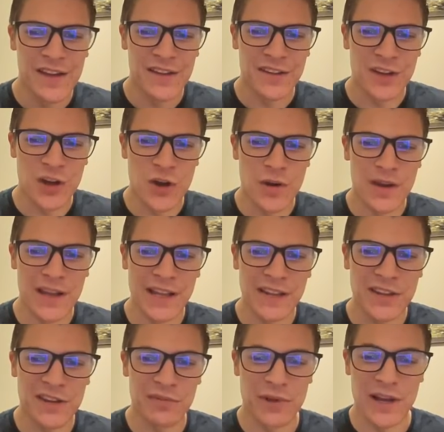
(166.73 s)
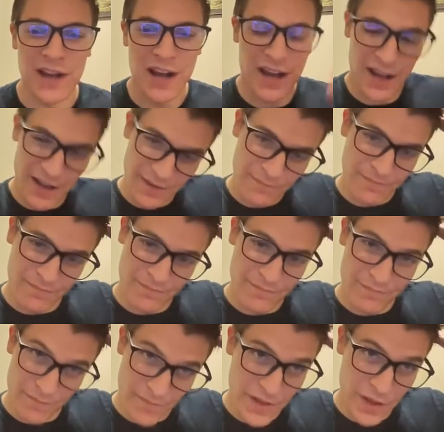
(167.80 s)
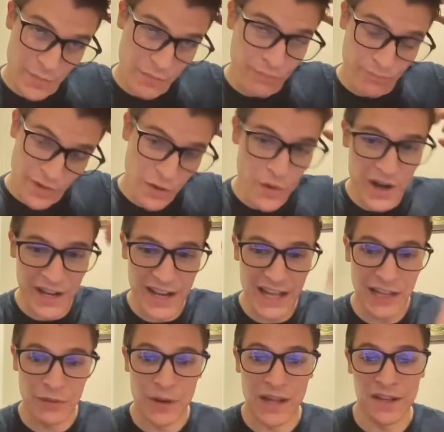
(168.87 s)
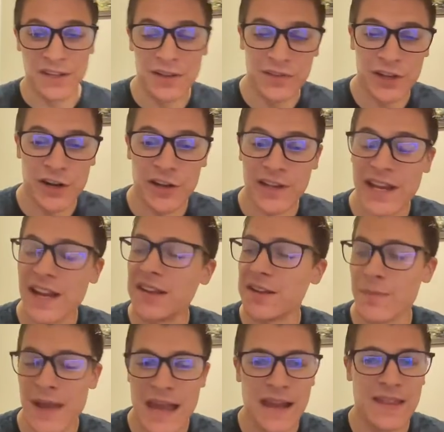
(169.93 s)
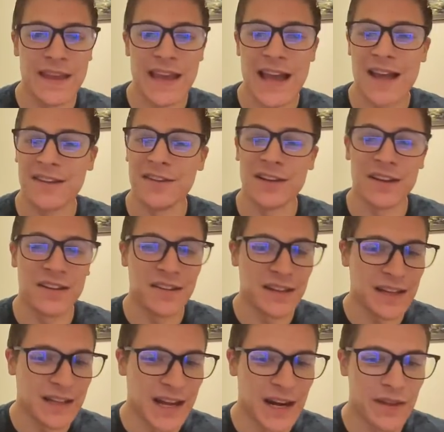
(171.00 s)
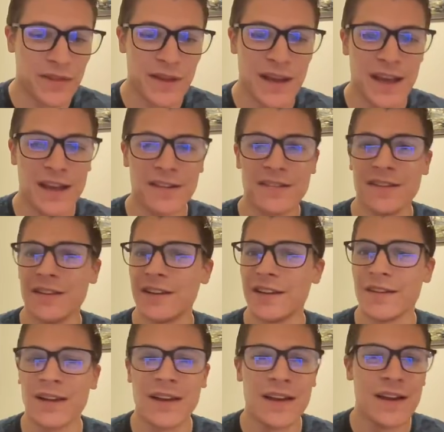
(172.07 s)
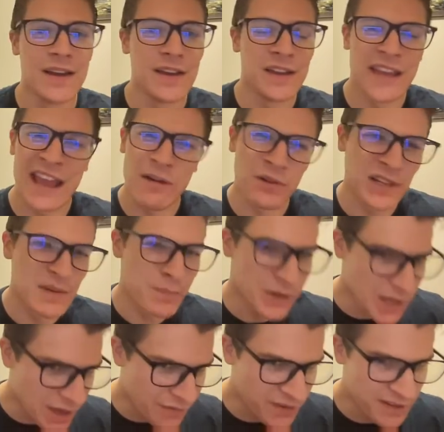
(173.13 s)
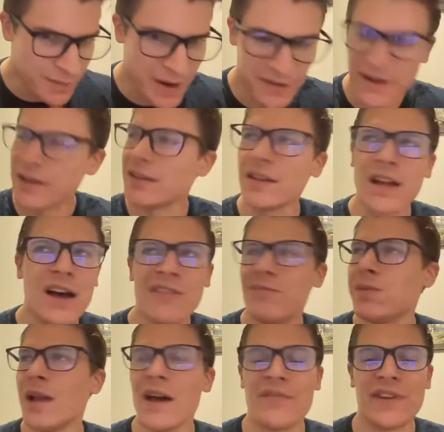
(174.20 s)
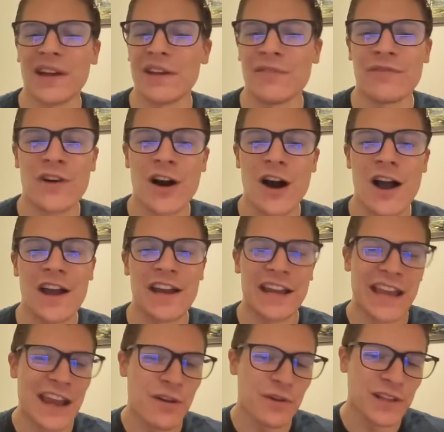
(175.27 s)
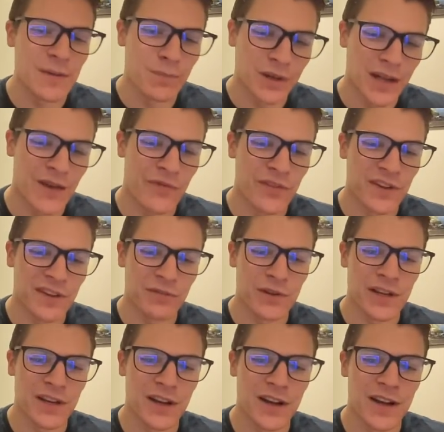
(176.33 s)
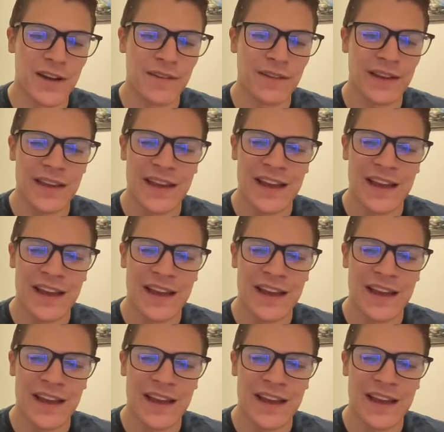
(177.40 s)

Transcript: So killing this recon, you want to kill it relatively early. It is a pain in the ass. You can see a lot of things. You can't really bluff as much. I love bluffing in fog, and you can't really bluff with this recon.